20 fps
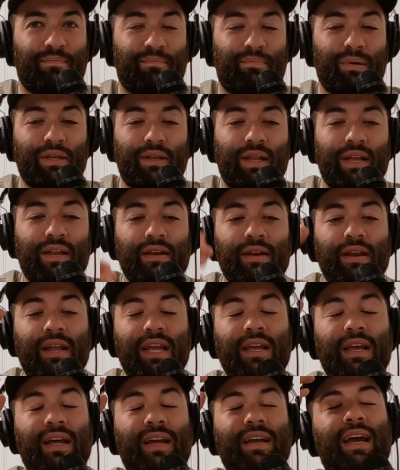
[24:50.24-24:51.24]
But they
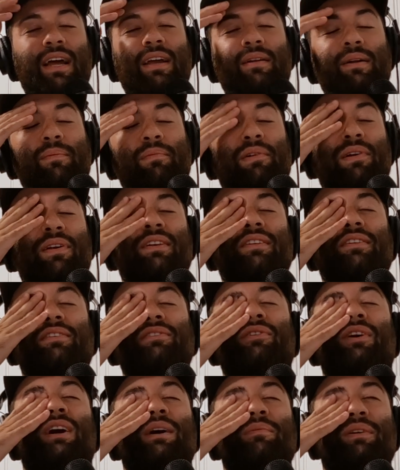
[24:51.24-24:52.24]
need, like, I, I'm trying to
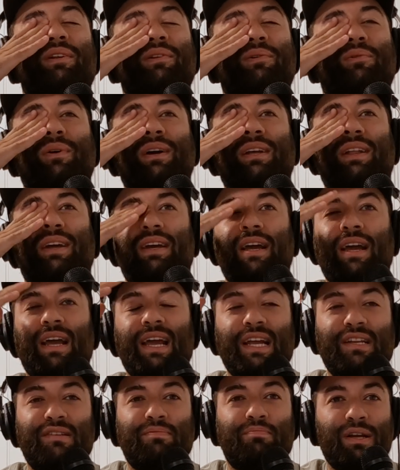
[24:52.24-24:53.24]
describe it in a way, like,
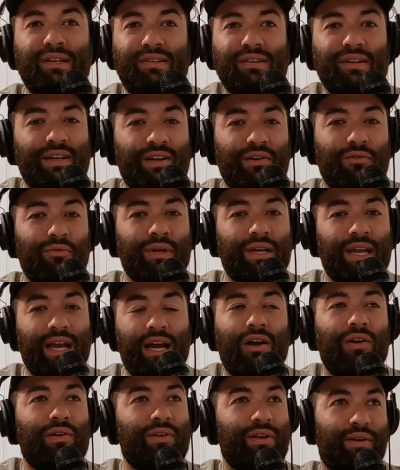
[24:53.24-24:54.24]
it's basically like a
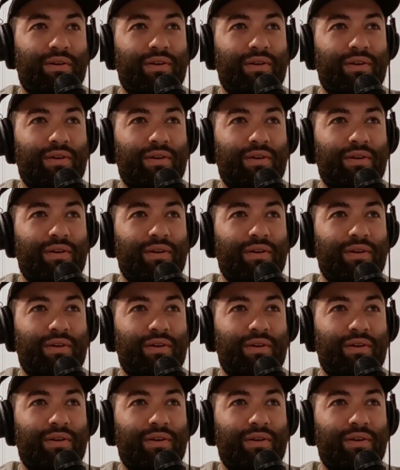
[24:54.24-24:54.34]
reality